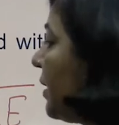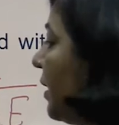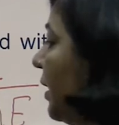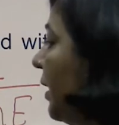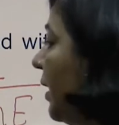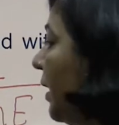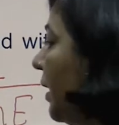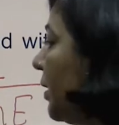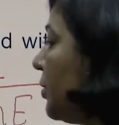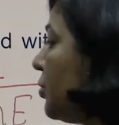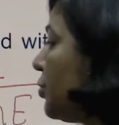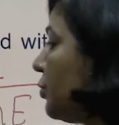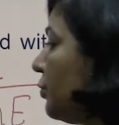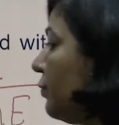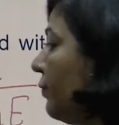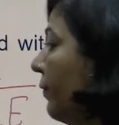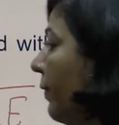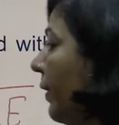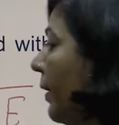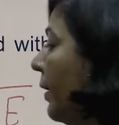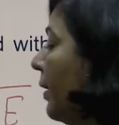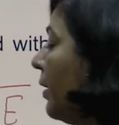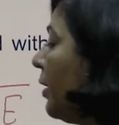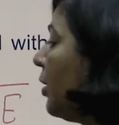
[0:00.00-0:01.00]
E into
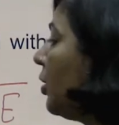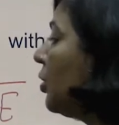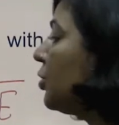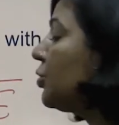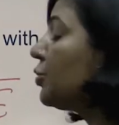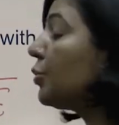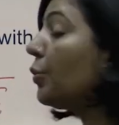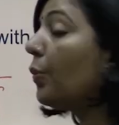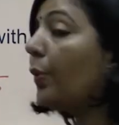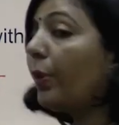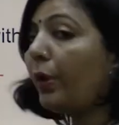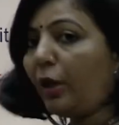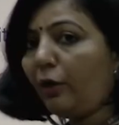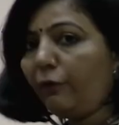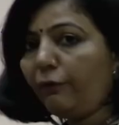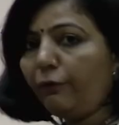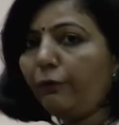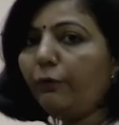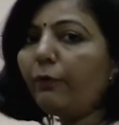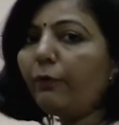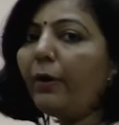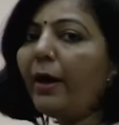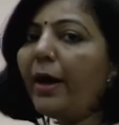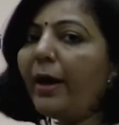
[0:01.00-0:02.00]
V. So if
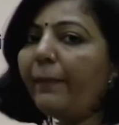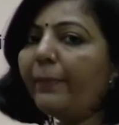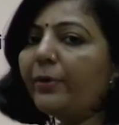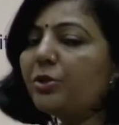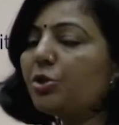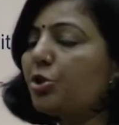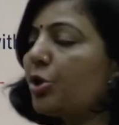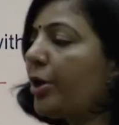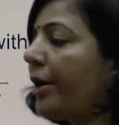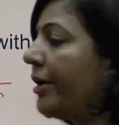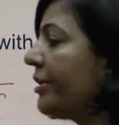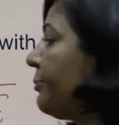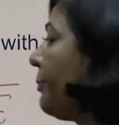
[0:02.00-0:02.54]
you have a charge